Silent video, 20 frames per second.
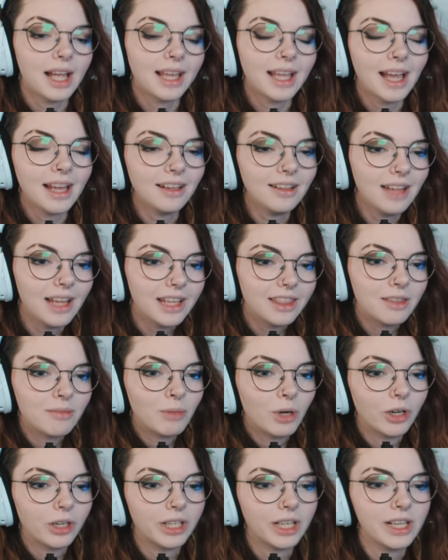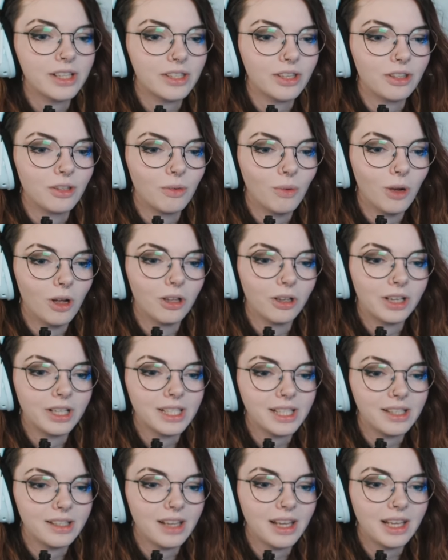kind of like the markings on the wall because
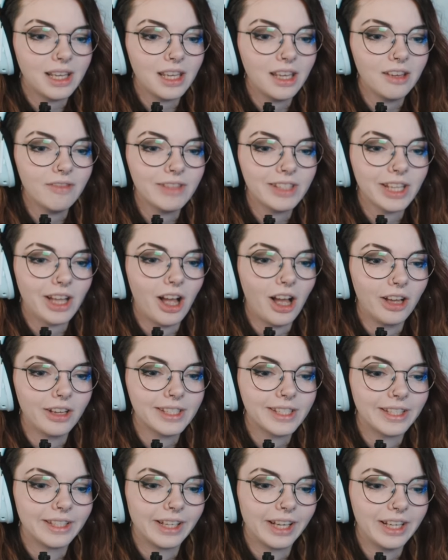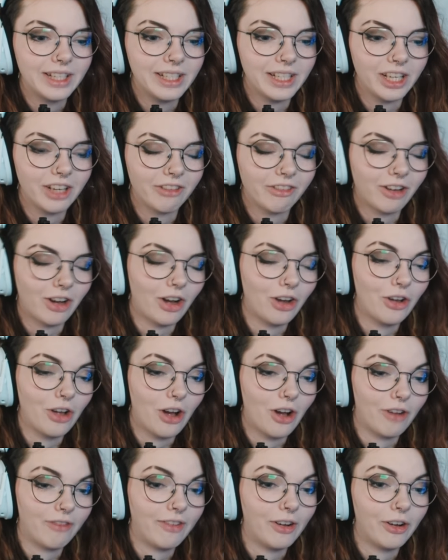it gives us an idea of
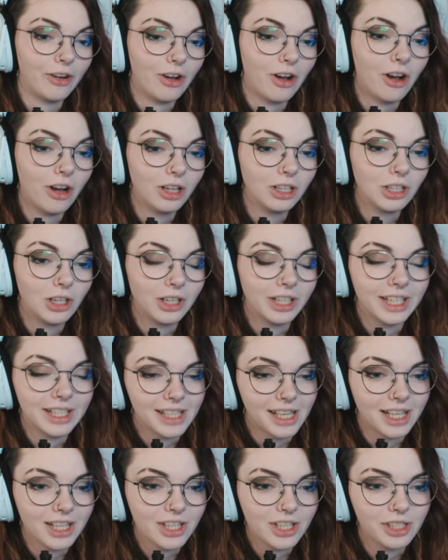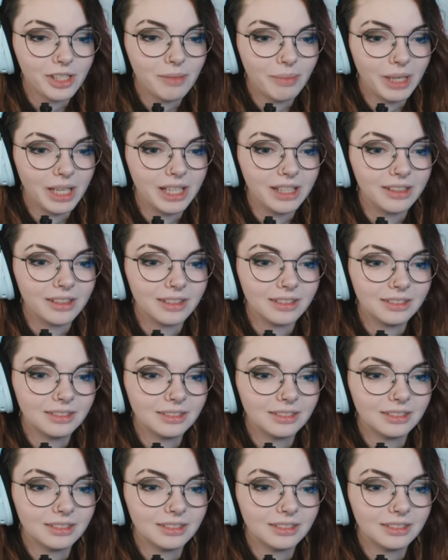how long it's actually been.